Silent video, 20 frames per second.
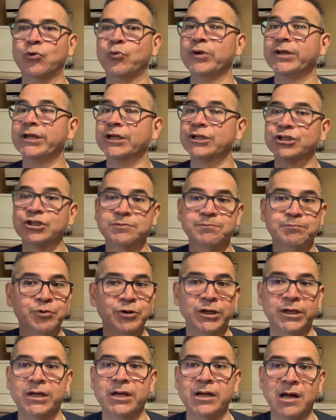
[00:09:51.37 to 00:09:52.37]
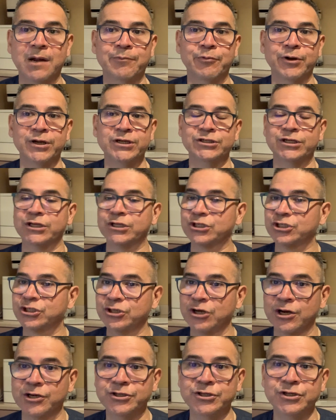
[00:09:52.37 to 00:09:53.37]
we can just put it in operation and
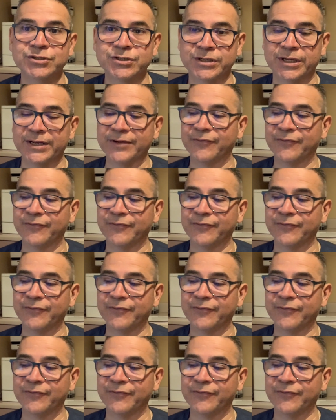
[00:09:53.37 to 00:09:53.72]
start using it.